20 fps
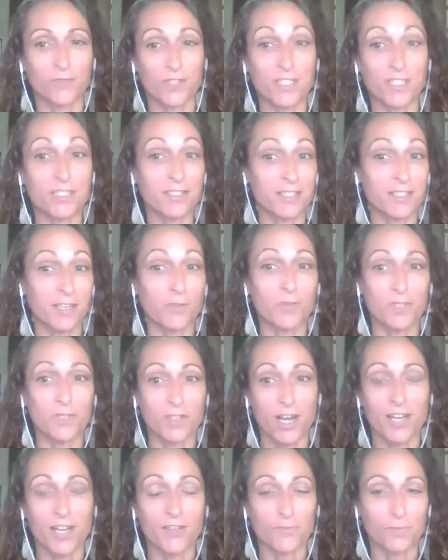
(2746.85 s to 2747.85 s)
For instance, I would
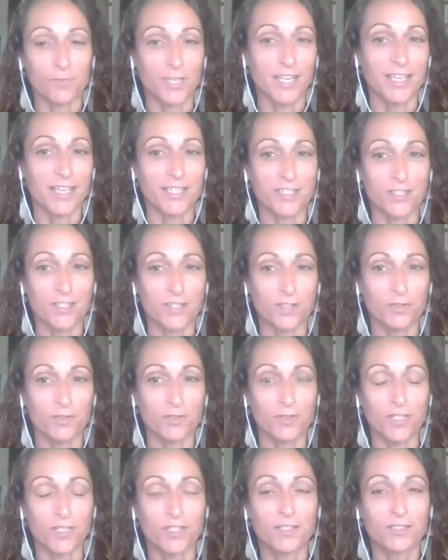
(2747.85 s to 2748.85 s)
not have planned
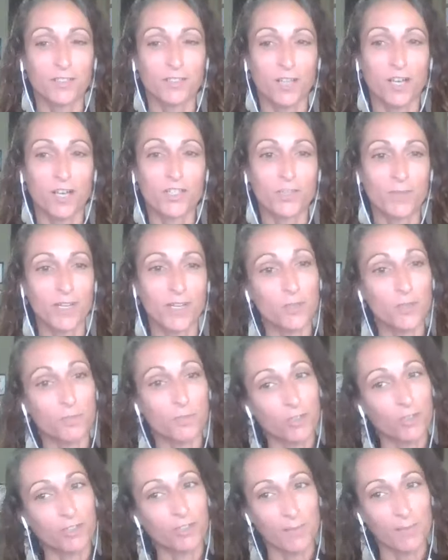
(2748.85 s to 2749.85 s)
to launch my new
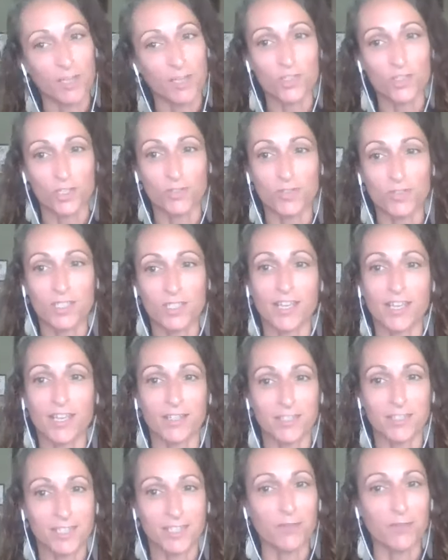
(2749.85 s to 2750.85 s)
program on Tuesday
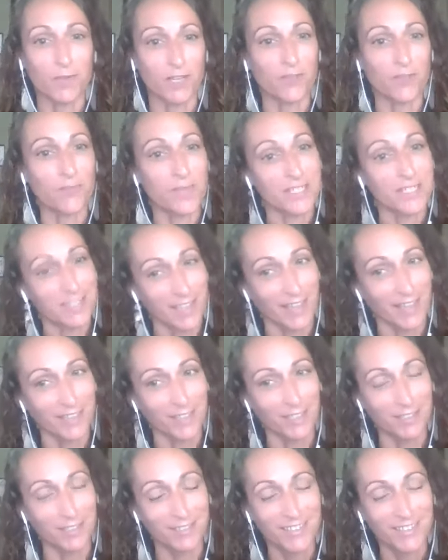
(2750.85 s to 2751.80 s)
on day 1 of my cycle.